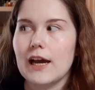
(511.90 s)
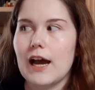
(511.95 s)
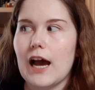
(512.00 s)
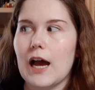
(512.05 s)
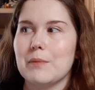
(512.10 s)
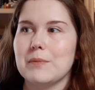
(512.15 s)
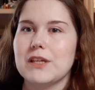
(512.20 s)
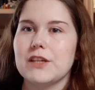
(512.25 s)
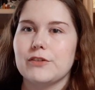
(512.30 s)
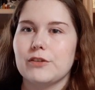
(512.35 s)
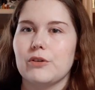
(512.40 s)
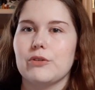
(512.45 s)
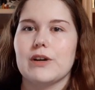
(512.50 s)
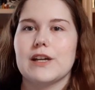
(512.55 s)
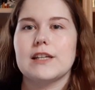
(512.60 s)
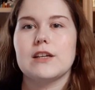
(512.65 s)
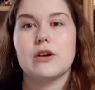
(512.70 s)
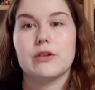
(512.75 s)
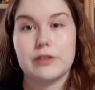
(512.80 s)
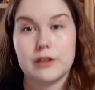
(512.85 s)
Um, he's
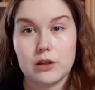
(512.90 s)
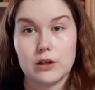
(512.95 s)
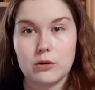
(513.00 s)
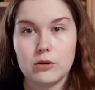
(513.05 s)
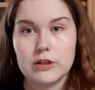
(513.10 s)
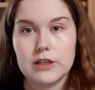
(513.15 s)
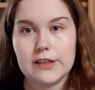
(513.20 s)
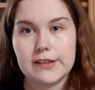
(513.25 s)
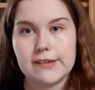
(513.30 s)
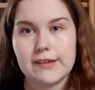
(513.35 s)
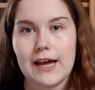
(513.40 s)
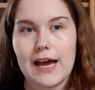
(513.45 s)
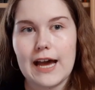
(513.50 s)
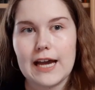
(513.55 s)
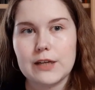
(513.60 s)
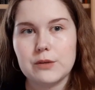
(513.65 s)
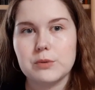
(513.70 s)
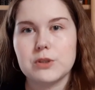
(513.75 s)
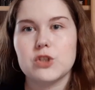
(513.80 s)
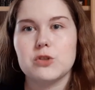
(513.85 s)
already on the older
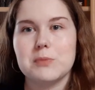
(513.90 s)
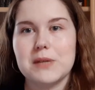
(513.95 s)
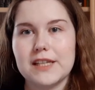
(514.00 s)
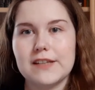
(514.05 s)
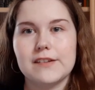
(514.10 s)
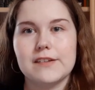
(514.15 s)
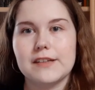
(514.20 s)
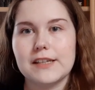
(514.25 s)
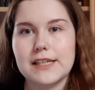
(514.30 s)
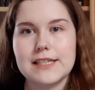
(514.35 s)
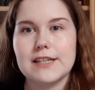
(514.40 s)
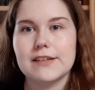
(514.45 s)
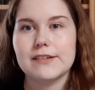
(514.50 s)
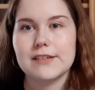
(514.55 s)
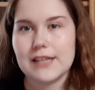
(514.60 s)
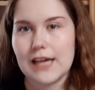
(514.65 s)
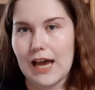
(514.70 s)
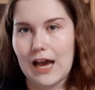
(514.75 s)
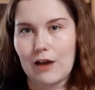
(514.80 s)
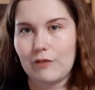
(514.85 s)
side, which means he
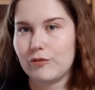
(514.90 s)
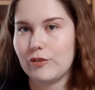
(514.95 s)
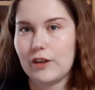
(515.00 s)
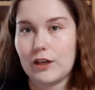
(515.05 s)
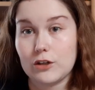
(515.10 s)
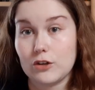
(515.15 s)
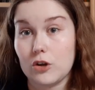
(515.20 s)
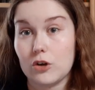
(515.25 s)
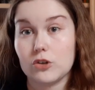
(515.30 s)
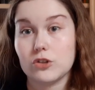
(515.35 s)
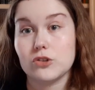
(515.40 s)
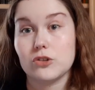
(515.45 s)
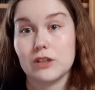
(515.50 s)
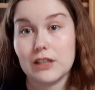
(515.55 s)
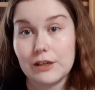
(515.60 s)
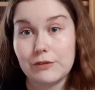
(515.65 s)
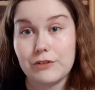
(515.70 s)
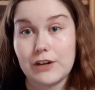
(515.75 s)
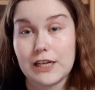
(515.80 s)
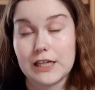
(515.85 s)
doesn't have that long to
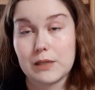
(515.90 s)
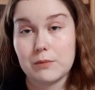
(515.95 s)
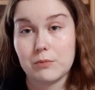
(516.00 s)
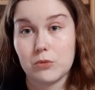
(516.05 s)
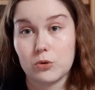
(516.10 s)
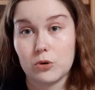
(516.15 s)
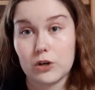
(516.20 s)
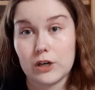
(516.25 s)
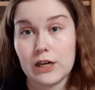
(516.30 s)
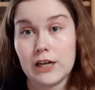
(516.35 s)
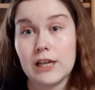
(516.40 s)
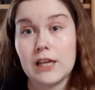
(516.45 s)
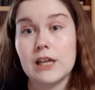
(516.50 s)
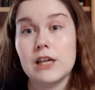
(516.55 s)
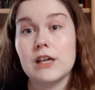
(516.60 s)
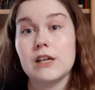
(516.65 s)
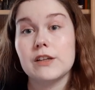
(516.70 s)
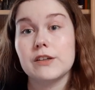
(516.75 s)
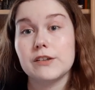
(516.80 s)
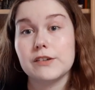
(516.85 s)
live anymore.
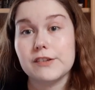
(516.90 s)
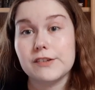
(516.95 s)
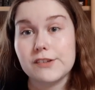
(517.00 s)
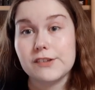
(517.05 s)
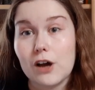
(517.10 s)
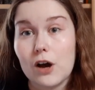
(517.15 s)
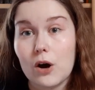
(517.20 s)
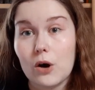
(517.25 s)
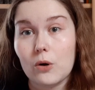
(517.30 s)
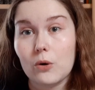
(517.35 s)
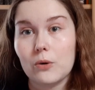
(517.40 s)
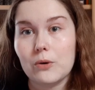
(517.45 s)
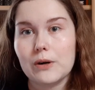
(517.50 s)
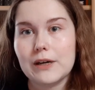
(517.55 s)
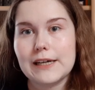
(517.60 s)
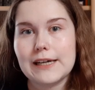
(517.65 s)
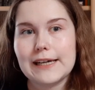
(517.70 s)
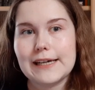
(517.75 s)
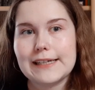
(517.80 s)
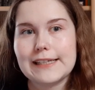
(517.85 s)
So
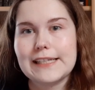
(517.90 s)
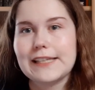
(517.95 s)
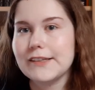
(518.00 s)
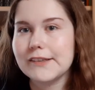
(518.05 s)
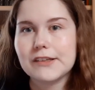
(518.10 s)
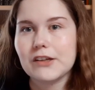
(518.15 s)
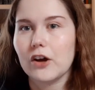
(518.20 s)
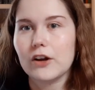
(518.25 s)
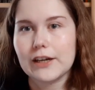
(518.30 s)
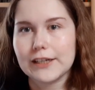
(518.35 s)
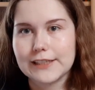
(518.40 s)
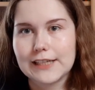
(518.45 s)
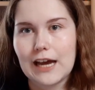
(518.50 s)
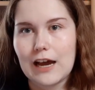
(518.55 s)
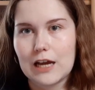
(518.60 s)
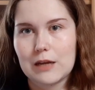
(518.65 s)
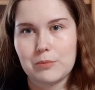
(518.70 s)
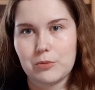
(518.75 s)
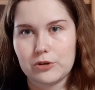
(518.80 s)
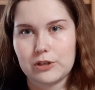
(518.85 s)
uh, he's gonna
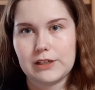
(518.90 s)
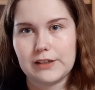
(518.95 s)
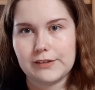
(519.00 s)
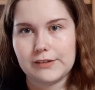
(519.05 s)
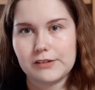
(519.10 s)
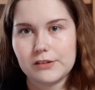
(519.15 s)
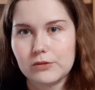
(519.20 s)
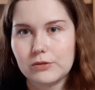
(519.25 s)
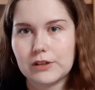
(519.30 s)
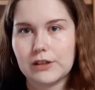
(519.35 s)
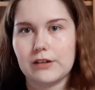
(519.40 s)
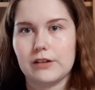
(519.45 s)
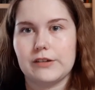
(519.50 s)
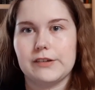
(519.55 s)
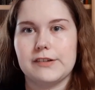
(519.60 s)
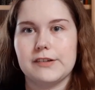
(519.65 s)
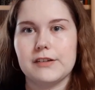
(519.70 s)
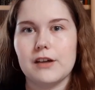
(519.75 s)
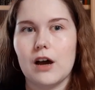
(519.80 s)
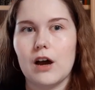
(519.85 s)
die pretty soon.
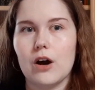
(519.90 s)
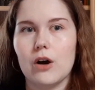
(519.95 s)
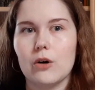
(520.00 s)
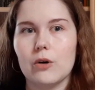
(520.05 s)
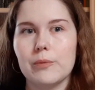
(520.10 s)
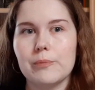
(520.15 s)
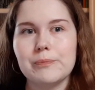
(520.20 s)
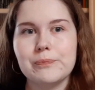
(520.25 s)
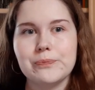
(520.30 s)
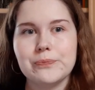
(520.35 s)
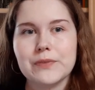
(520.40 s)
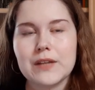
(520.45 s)
So,